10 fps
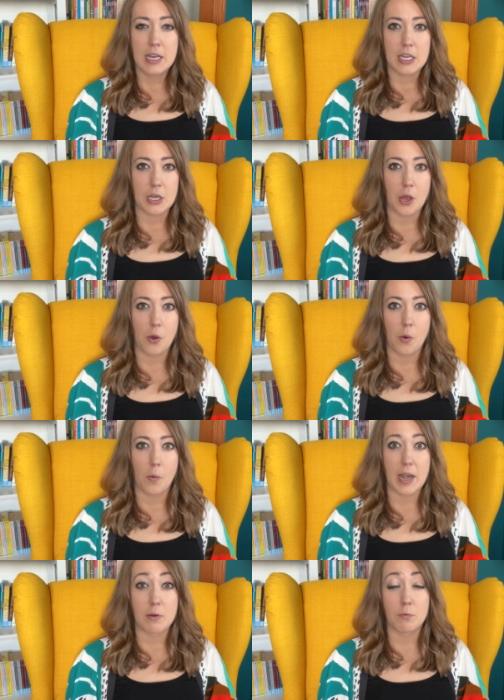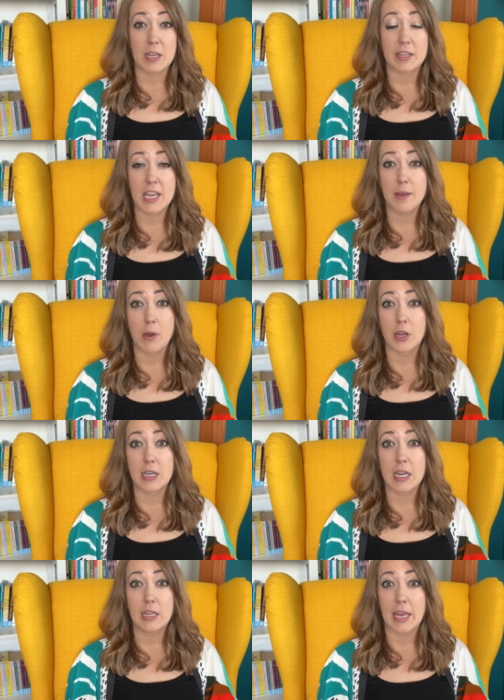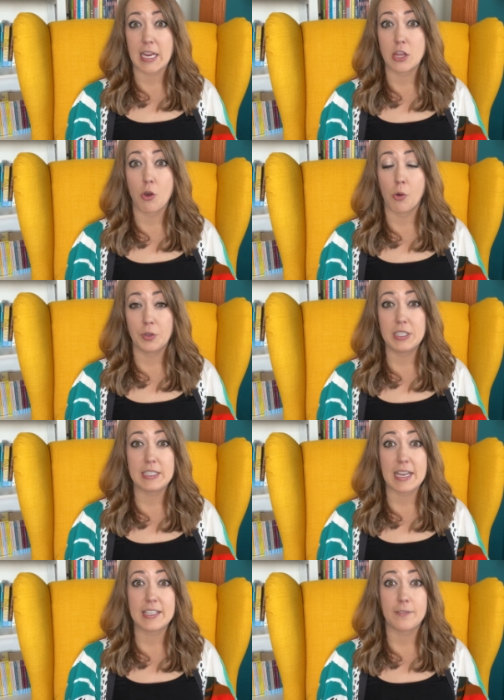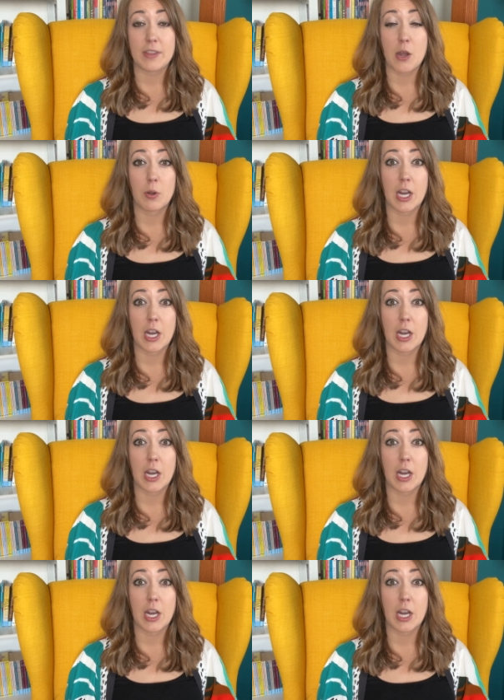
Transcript: You know, when we think about, like in the olden days, if they were